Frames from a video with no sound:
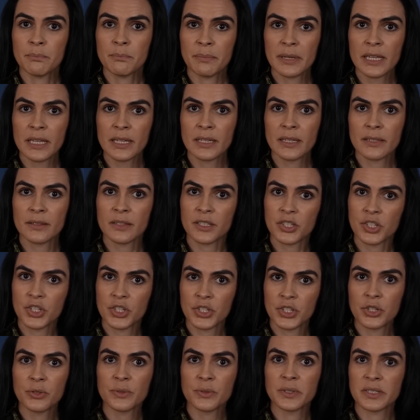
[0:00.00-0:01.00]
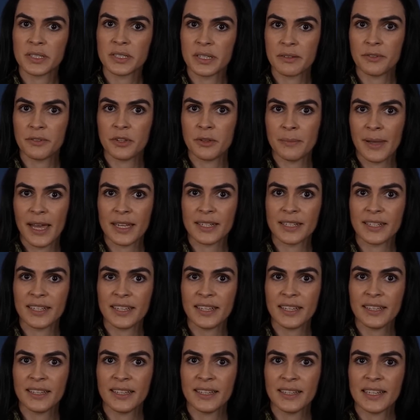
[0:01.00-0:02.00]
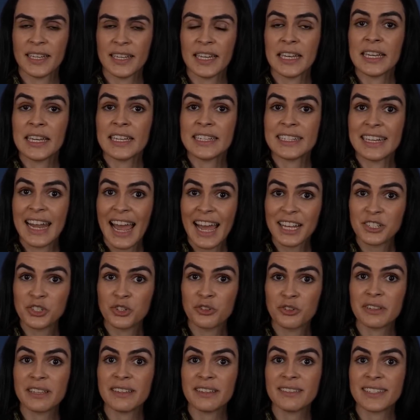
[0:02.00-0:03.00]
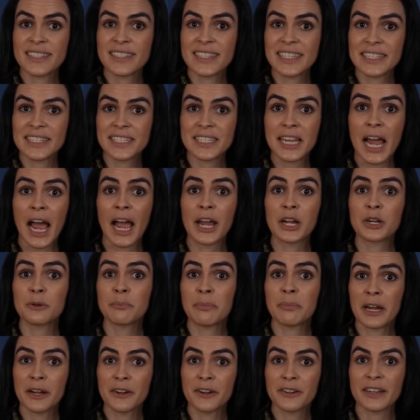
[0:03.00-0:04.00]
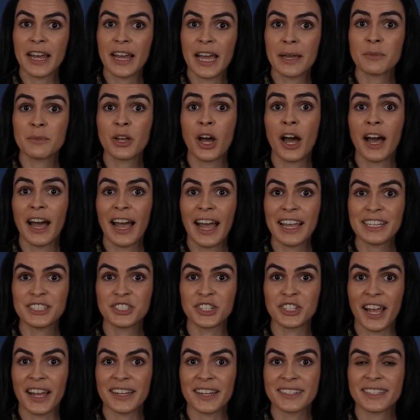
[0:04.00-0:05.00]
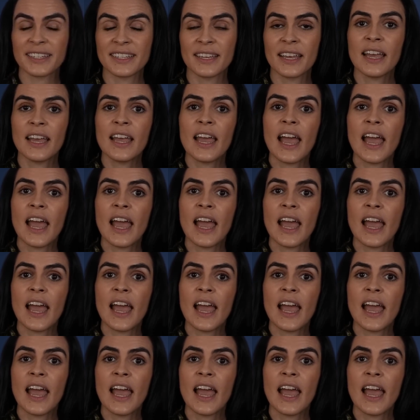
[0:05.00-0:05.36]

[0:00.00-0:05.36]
being the stewards of humanity, naturally this entire paradigm got hijacked.